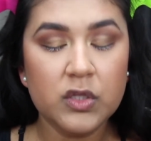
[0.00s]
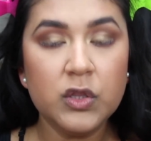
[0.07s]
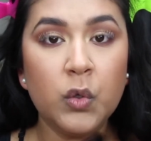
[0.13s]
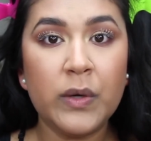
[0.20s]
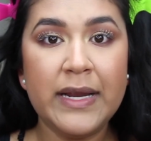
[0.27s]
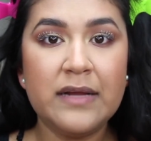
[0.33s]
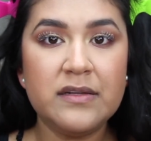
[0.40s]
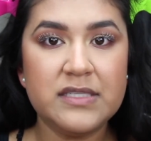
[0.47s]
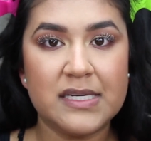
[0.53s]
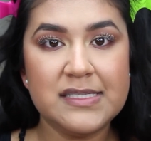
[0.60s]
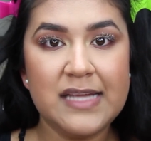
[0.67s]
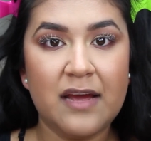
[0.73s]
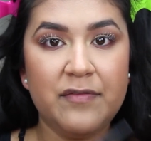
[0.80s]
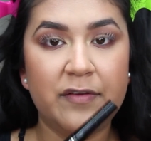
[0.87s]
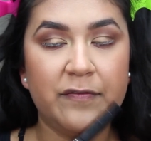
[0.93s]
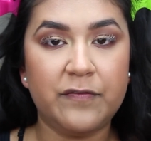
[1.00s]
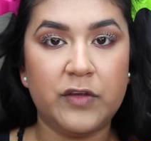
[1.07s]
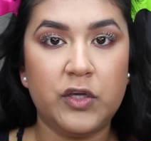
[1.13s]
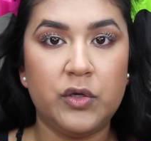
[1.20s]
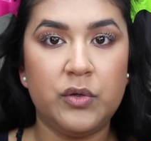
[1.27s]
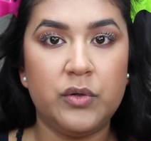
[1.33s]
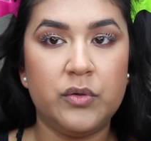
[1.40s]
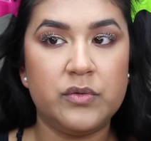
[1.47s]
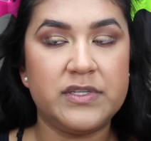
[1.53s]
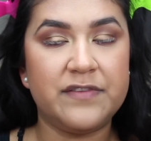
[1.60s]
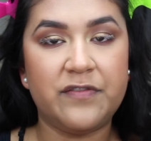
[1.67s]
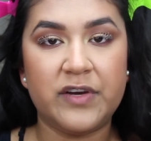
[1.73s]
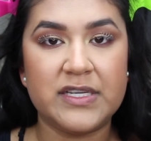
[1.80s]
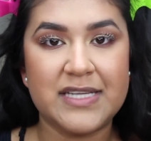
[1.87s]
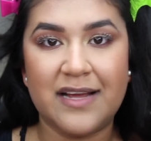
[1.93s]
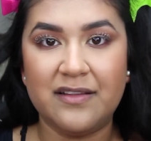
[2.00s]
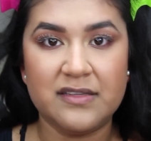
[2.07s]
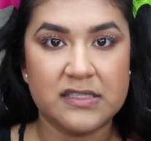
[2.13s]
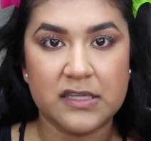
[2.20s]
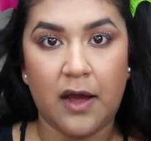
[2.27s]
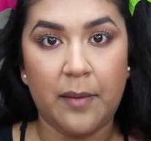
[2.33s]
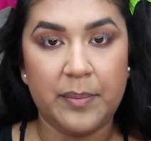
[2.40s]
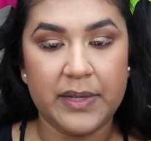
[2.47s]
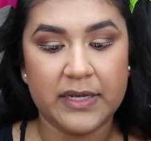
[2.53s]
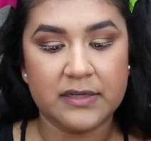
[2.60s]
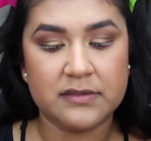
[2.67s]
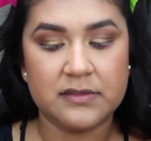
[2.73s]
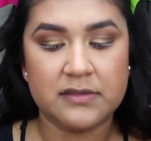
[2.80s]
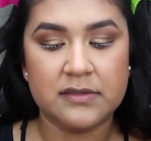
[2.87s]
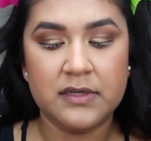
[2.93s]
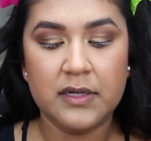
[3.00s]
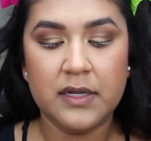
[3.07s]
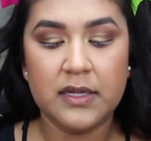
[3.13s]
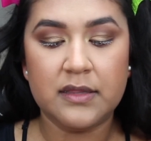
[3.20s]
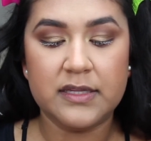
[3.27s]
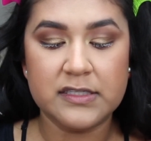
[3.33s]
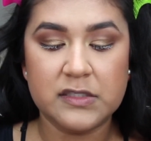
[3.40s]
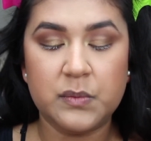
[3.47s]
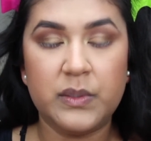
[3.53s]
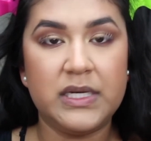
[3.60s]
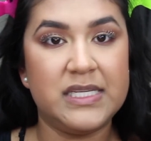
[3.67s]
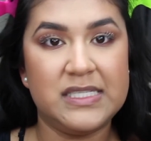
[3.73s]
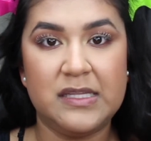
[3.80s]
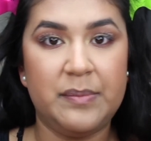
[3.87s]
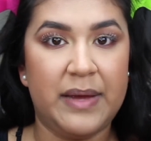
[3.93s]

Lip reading: L'Oreal does have a few different telescopics. This one is the